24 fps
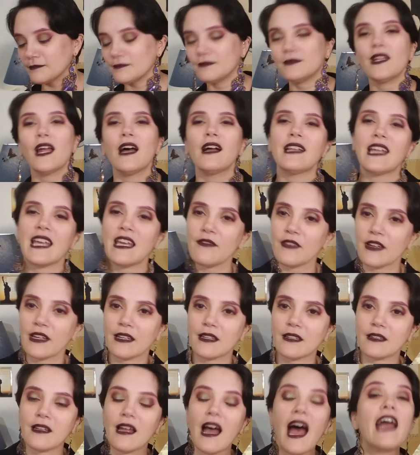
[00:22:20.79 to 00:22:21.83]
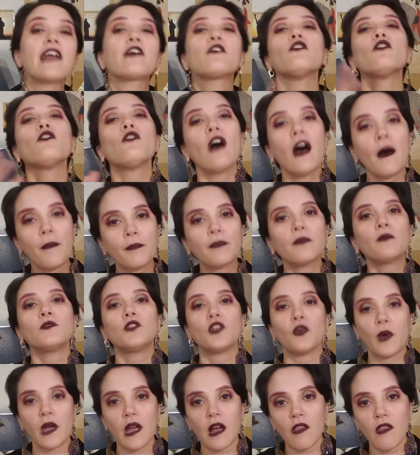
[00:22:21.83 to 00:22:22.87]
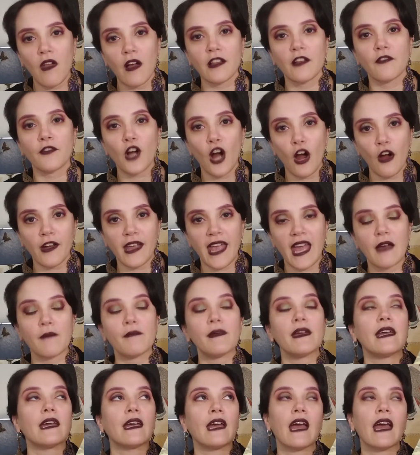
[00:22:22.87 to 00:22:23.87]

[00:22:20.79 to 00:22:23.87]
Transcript: Not even. I grew up doing a lot of car camping,